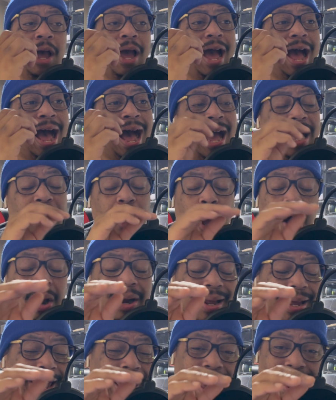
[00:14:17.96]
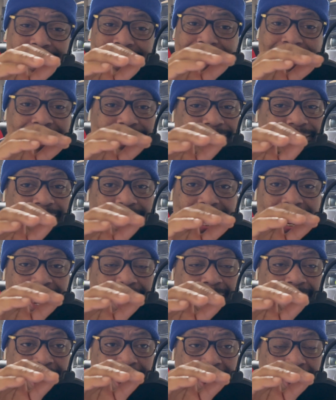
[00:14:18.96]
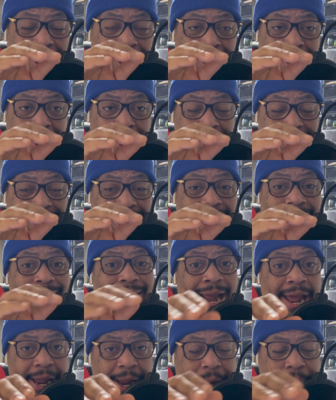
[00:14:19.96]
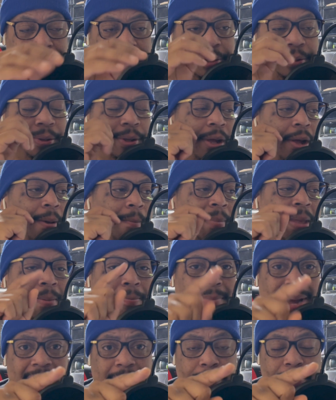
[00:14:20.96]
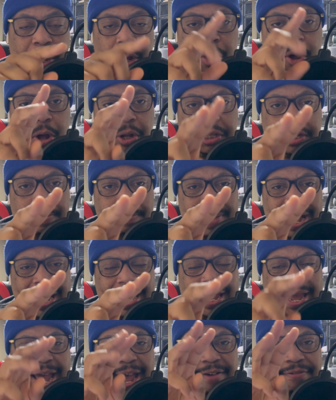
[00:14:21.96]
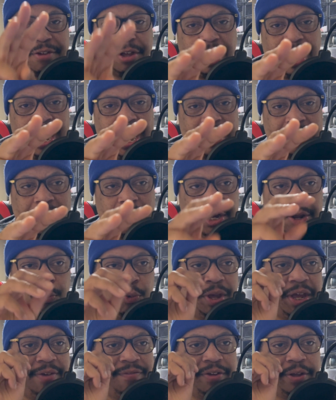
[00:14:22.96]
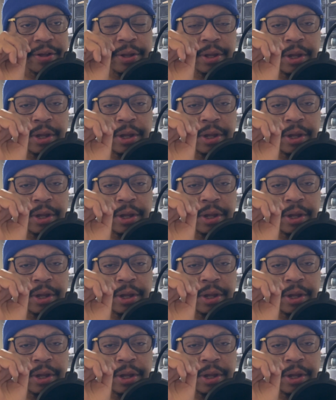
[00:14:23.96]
out of all the candidates that I named, Mike McCarthy, Mike Kafka, Anthony Weaver,